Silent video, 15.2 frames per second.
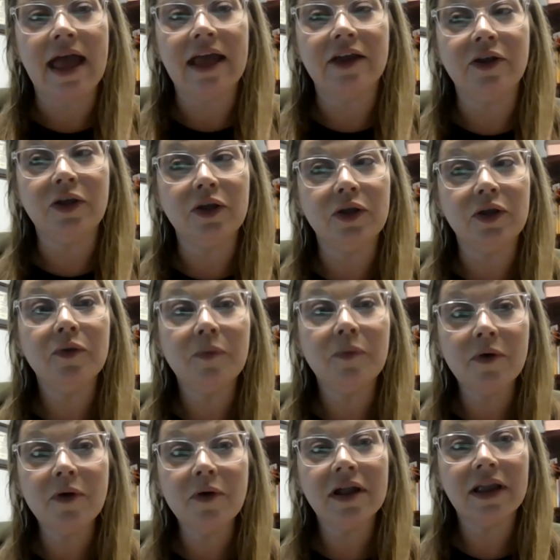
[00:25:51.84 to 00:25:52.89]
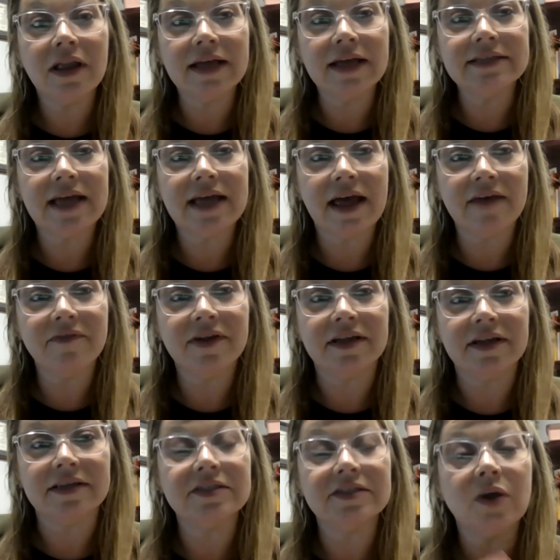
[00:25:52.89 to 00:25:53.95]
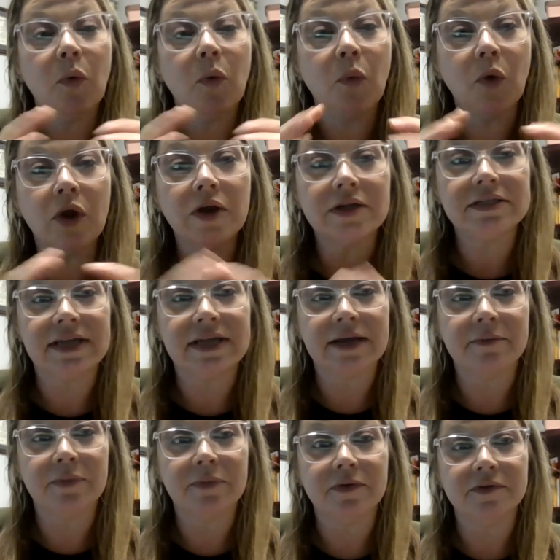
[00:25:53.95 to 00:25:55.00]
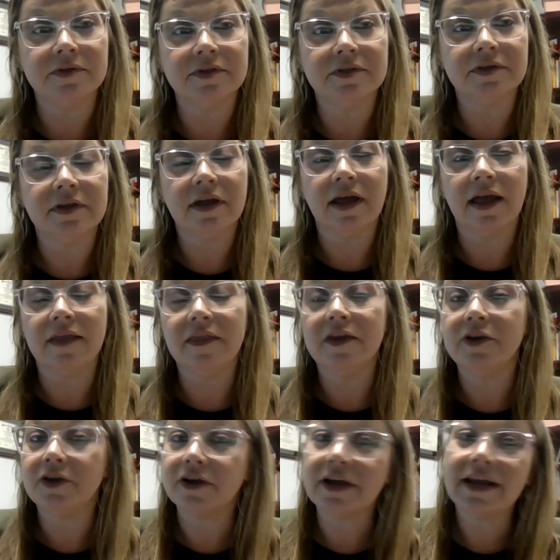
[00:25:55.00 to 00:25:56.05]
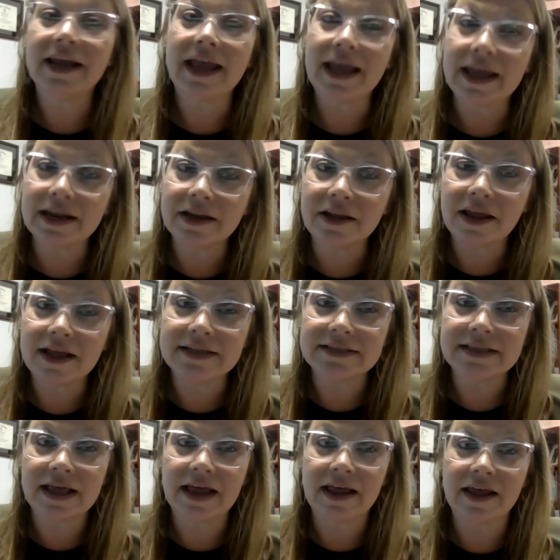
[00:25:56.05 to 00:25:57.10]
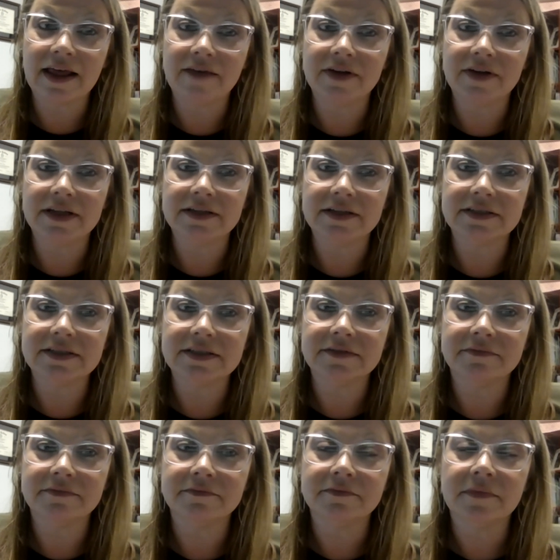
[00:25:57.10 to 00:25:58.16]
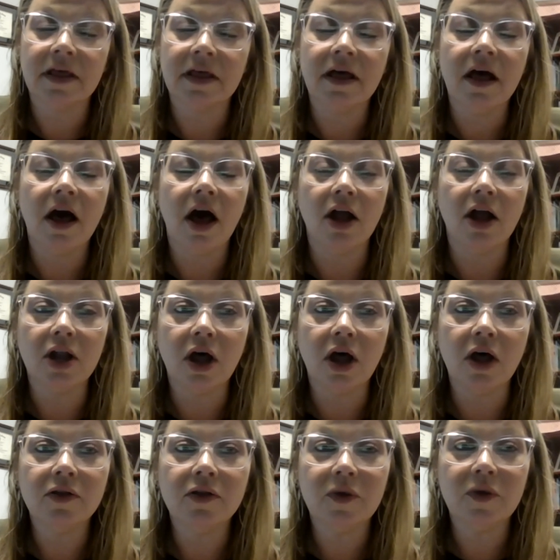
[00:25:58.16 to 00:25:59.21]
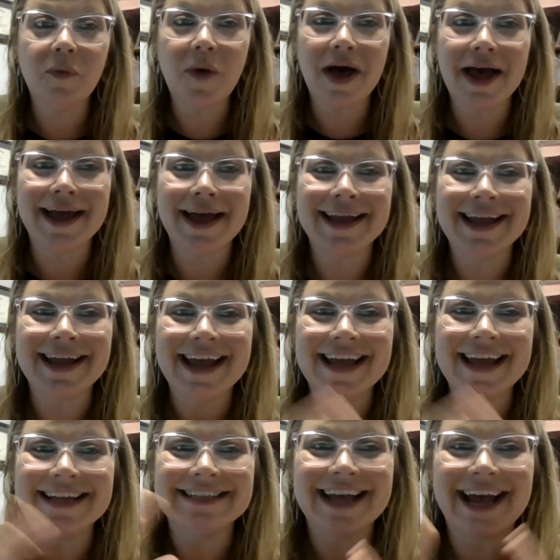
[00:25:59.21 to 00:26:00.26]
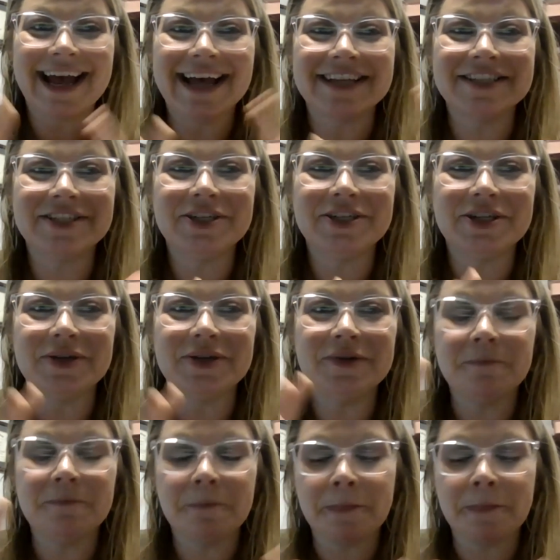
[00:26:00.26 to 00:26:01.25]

and you will collect evidence, work samples, and then you're going to analyze that evidence. Along the way, in task two,